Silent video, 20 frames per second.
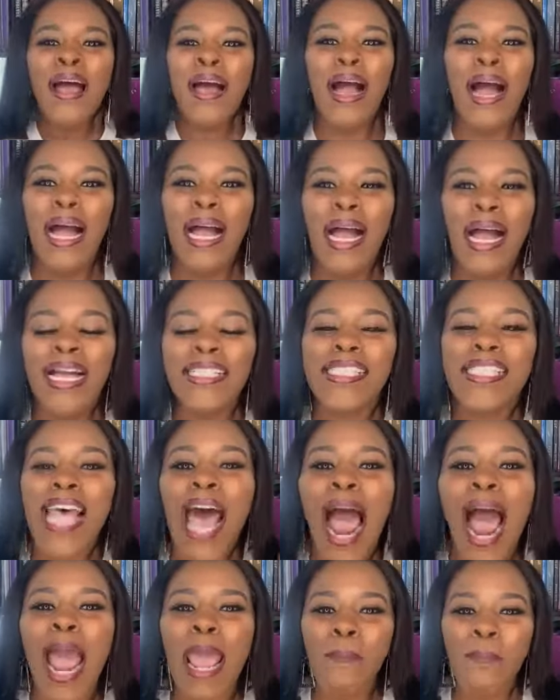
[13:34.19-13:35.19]
Uh, uh,
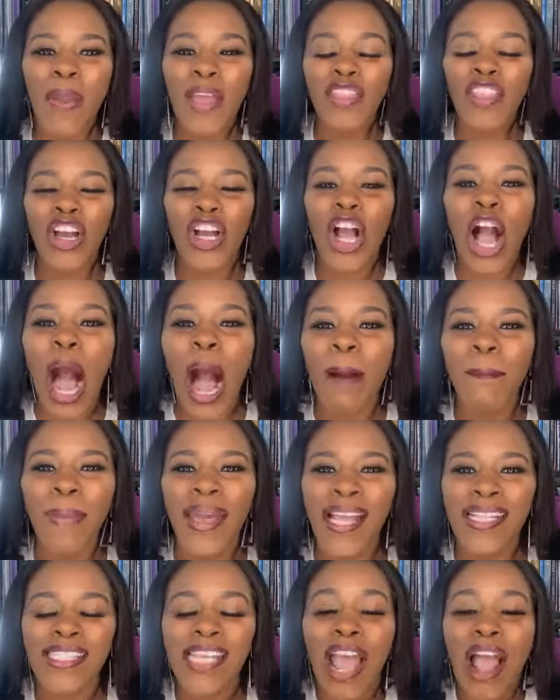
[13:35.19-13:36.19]
type in the
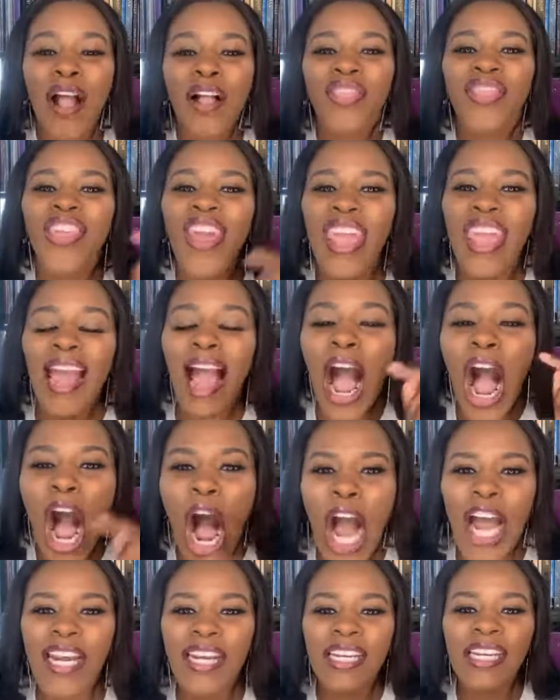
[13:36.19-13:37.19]
comments the
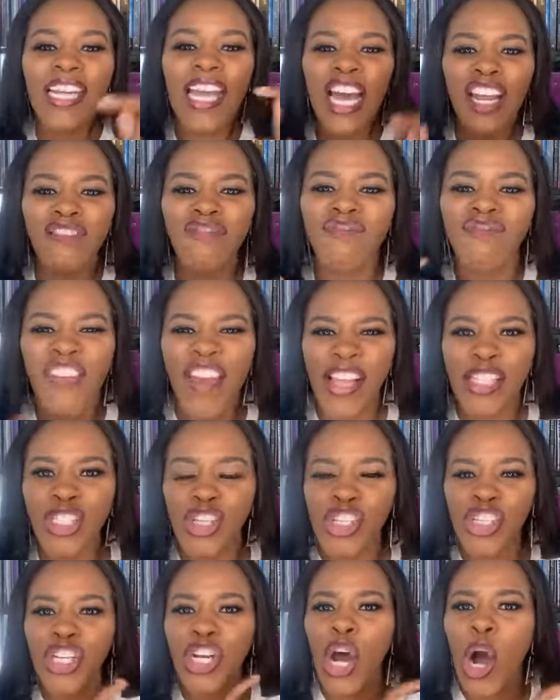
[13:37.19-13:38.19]

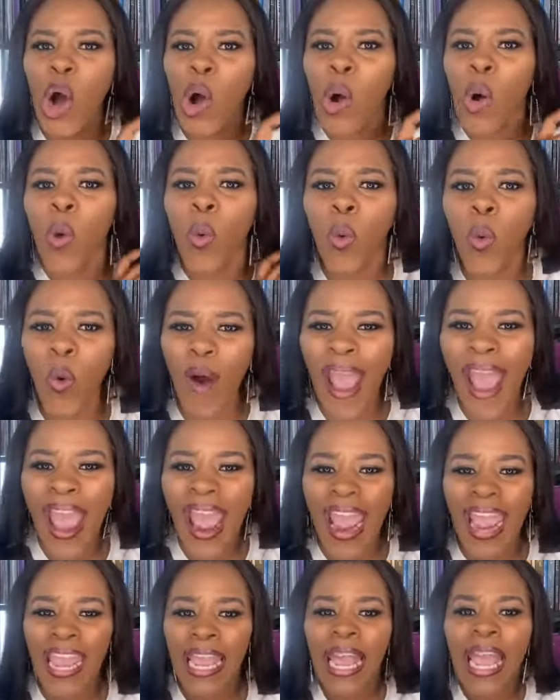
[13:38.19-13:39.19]
unconventional
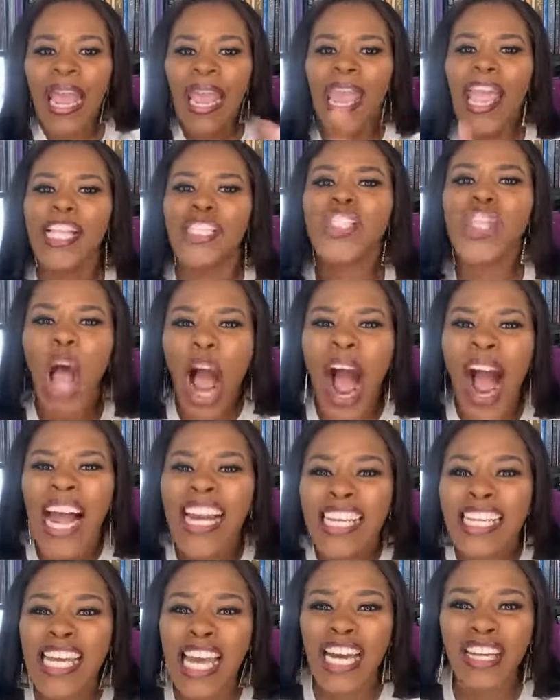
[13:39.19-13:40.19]
way. It's
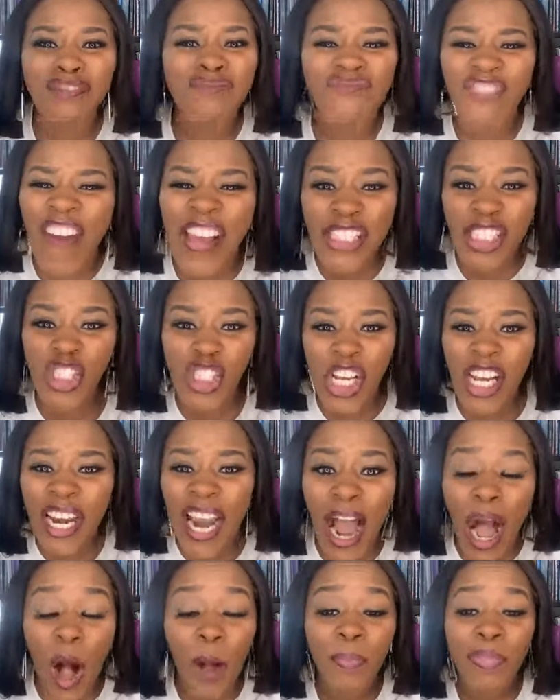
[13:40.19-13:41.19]

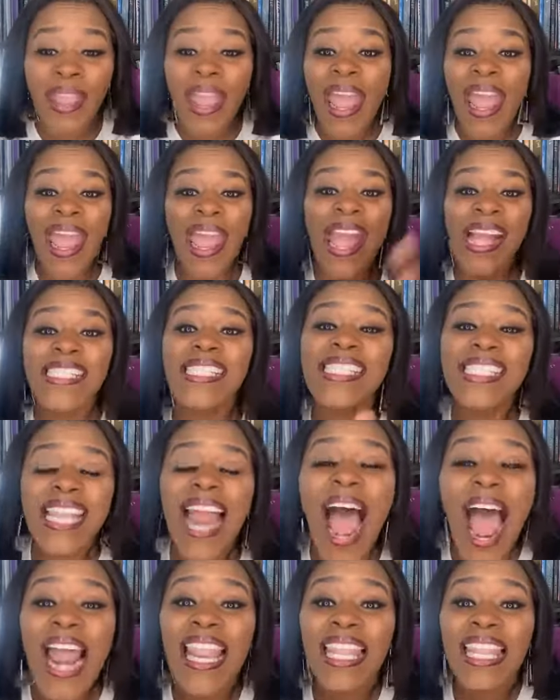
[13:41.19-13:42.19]
unconventional. It's
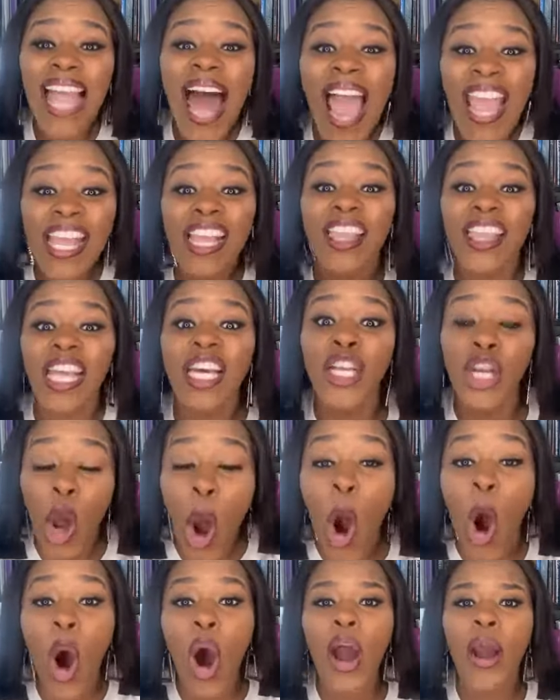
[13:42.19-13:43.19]
not like the
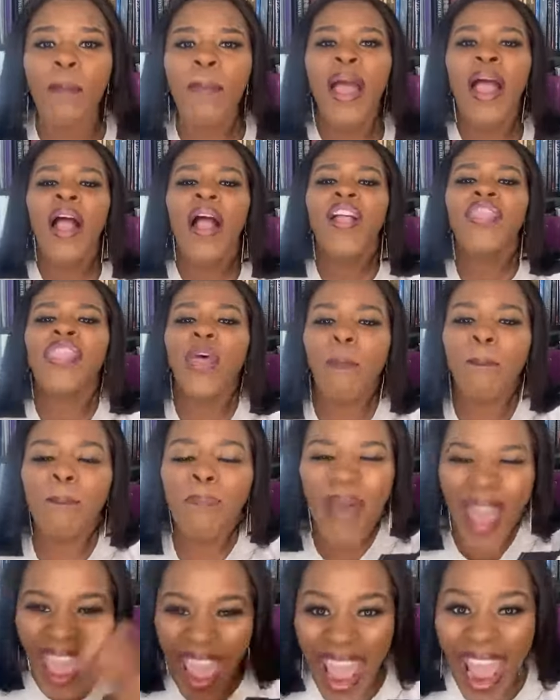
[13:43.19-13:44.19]
norm. The
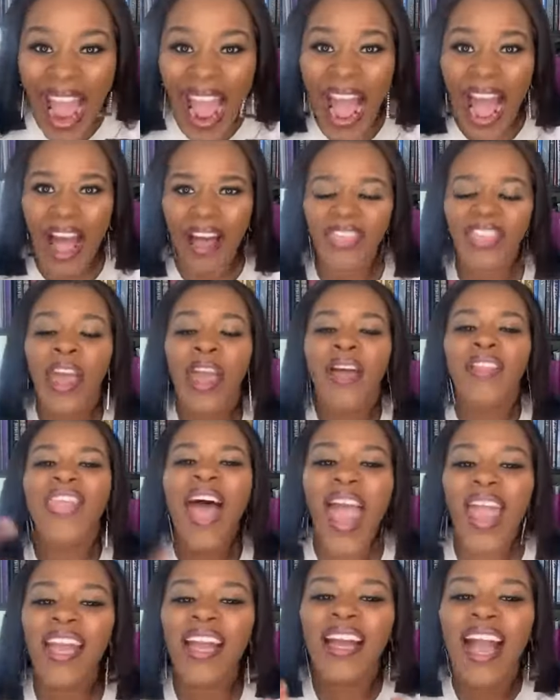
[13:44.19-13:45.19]
path
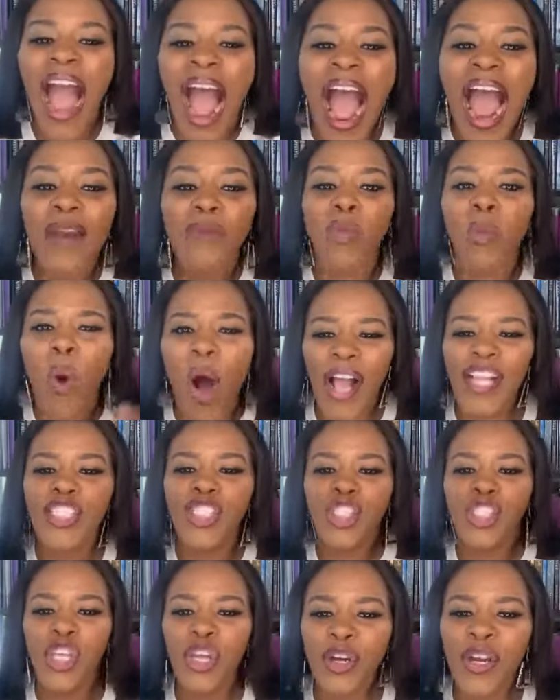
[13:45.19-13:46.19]
that God
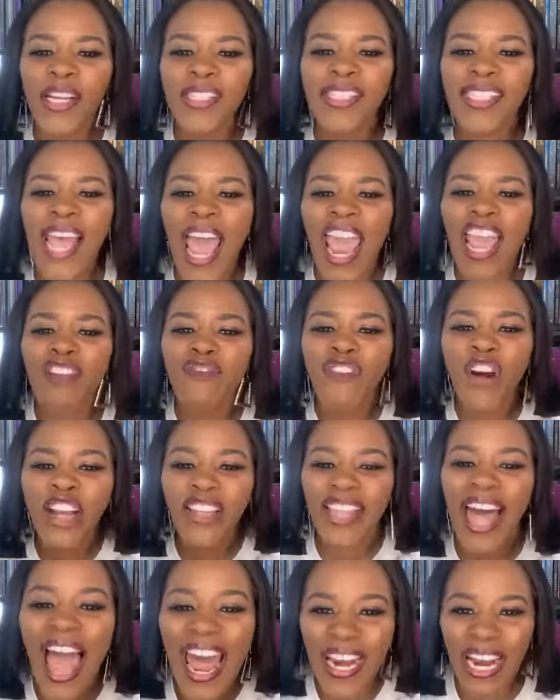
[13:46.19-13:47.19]
wants you to take,
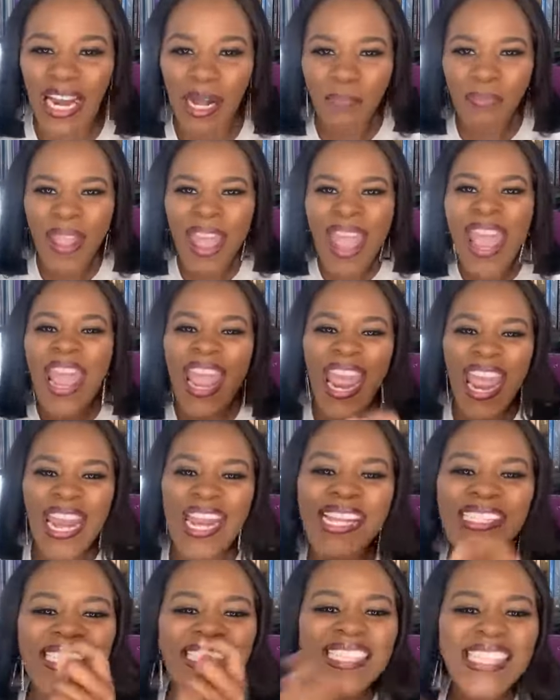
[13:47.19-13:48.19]
Verletta, it
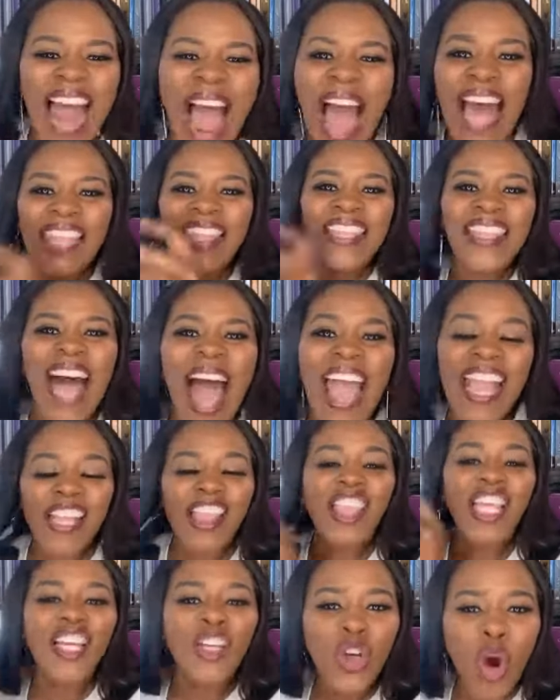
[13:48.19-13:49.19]
is not like
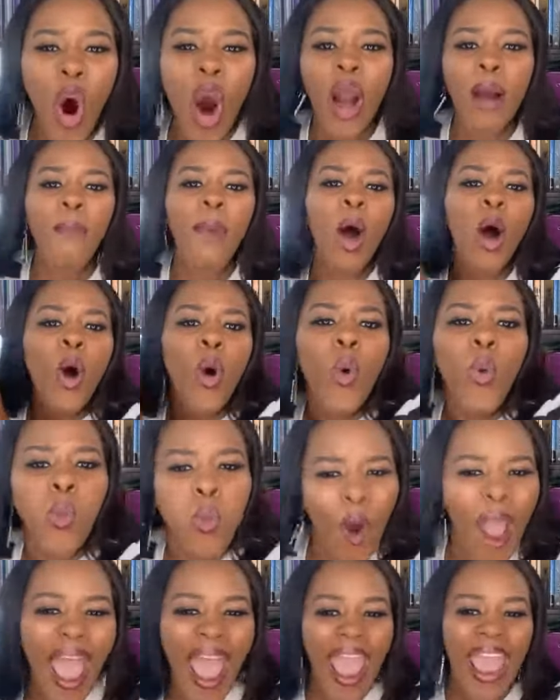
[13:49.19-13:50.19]
the normal
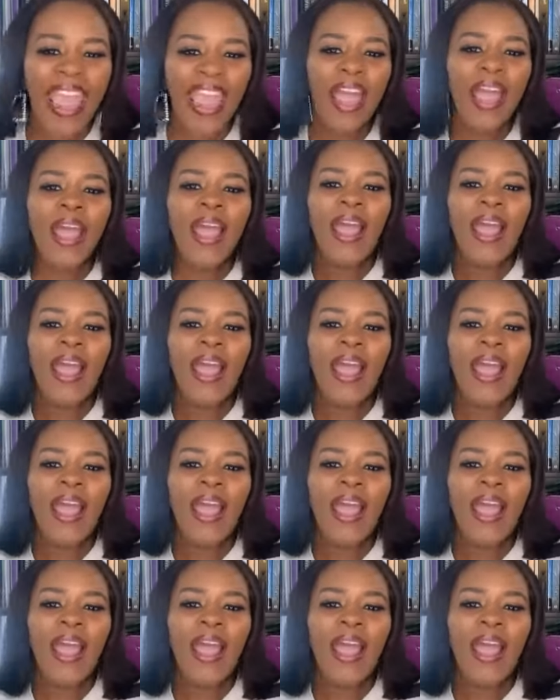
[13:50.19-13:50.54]
way.